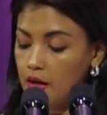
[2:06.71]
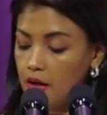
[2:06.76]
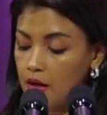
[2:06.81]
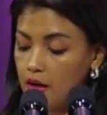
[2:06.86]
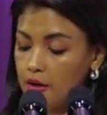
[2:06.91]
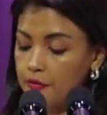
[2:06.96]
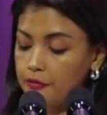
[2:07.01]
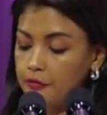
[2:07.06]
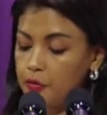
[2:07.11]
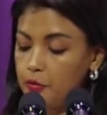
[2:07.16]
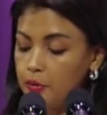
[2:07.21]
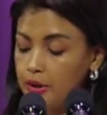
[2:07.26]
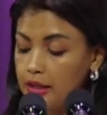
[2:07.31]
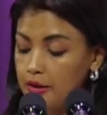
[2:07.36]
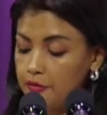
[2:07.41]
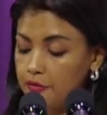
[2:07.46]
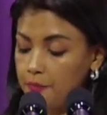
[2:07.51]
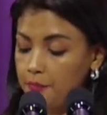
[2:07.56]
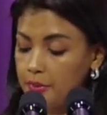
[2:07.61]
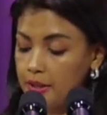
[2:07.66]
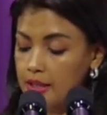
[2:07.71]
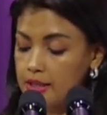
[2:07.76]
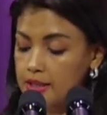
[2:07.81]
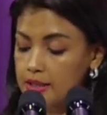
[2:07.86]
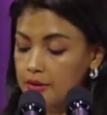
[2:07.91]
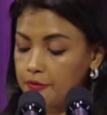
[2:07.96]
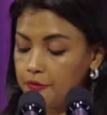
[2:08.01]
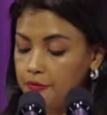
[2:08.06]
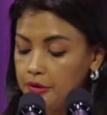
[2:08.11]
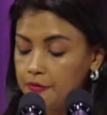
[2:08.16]
of
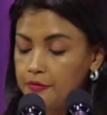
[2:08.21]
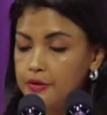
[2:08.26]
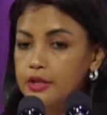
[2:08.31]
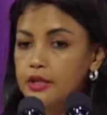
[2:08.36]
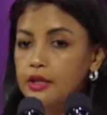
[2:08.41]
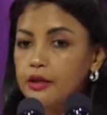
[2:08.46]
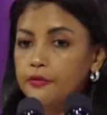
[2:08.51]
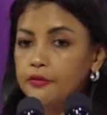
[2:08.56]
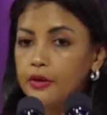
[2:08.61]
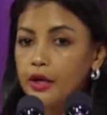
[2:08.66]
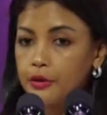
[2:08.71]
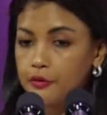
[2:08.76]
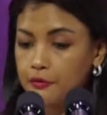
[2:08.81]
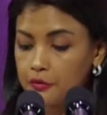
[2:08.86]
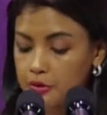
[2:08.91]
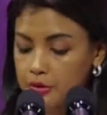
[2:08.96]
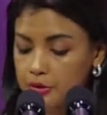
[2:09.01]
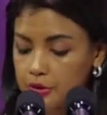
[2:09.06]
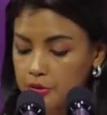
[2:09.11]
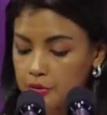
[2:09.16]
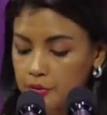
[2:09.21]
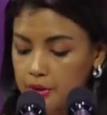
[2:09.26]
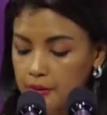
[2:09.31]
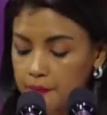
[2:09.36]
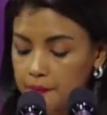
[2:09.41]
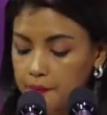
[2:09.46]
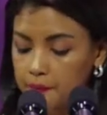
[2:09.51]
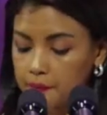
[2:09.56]
UNFPA's 50th anniversary.